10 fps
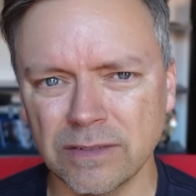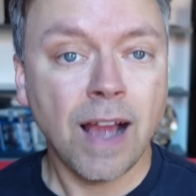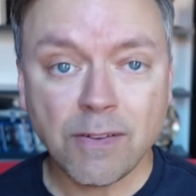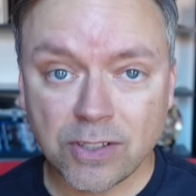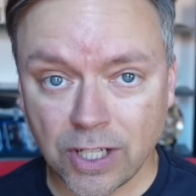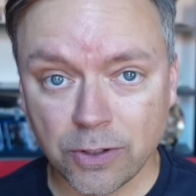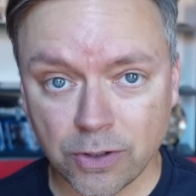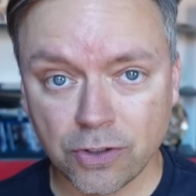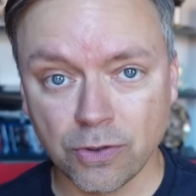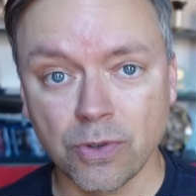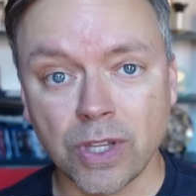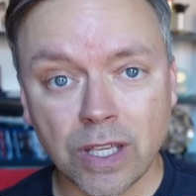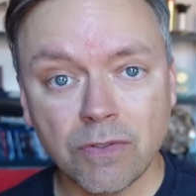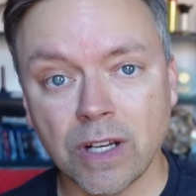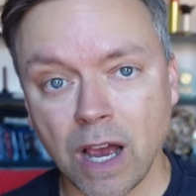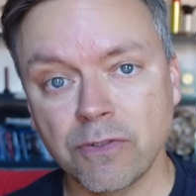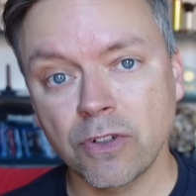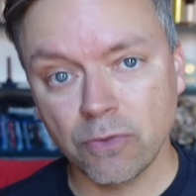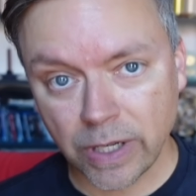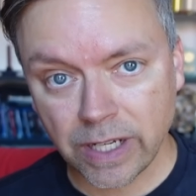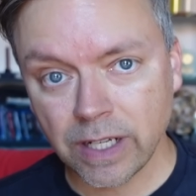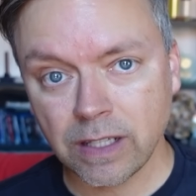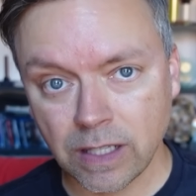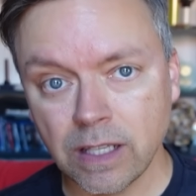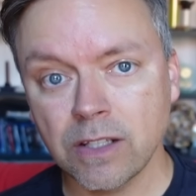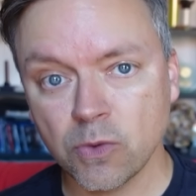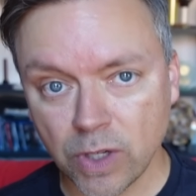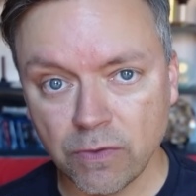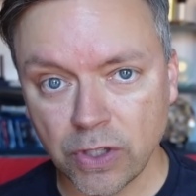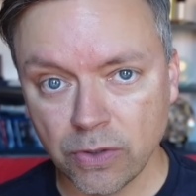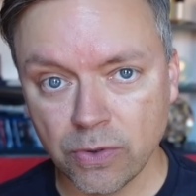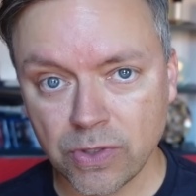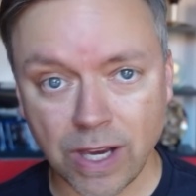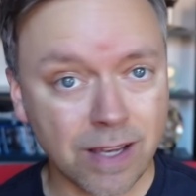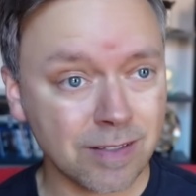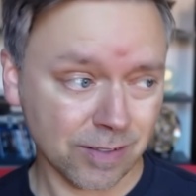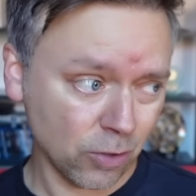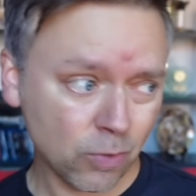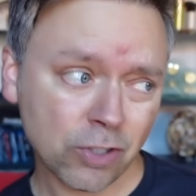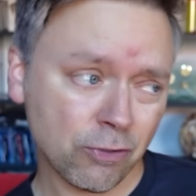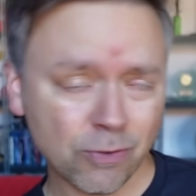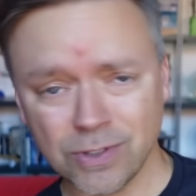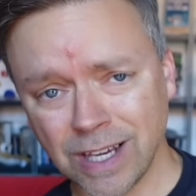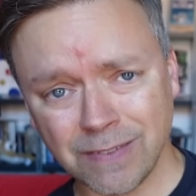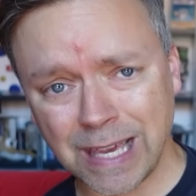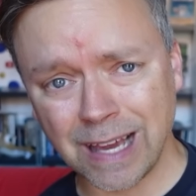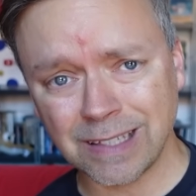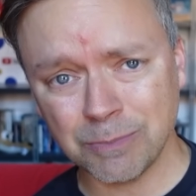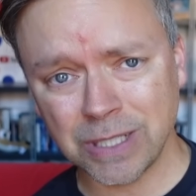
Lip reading: I have to tell you the truth, even after reading these reviews, I still would cruise on the Anthem